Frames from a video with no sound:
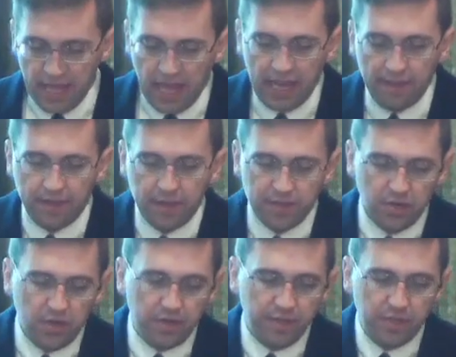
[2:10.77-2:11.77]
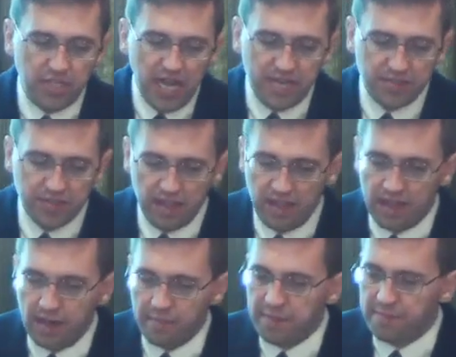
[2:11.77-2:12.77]
And if you'll turn over just a
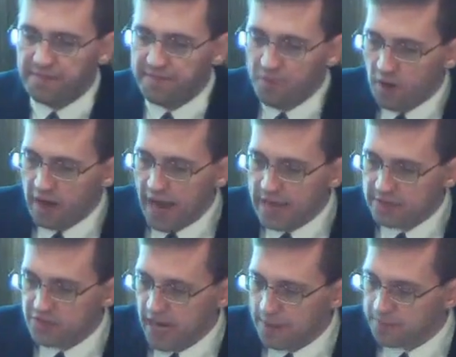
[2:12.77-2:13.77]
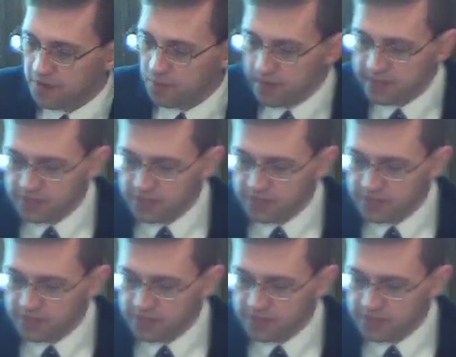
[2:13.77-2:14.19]
little bit before Acts chapter 1 to